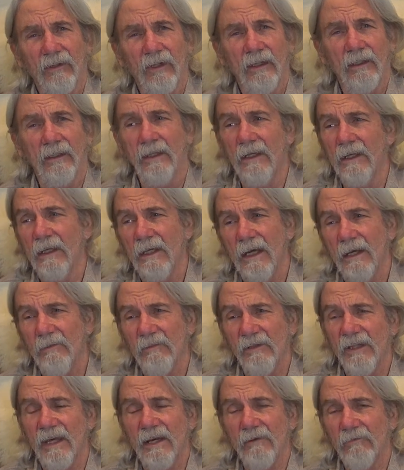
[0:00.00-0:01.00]
And I
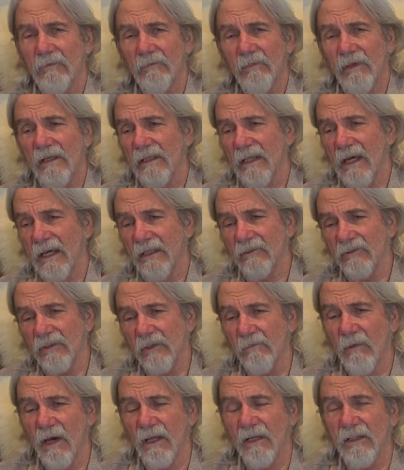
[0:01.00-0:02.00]
mean, that would be like
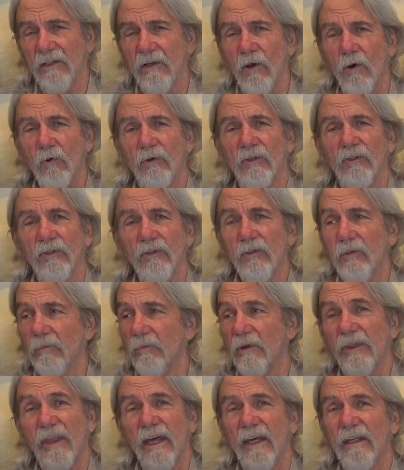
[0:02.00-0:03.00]
somebody knowing you,
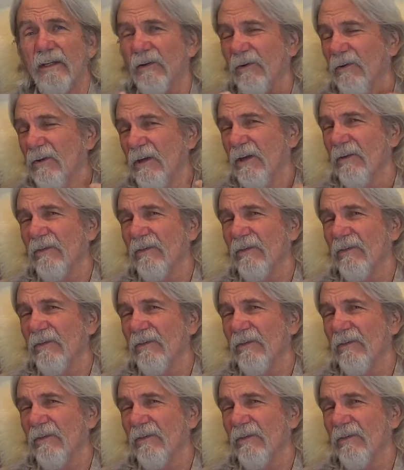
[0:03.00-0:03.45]
but they don't.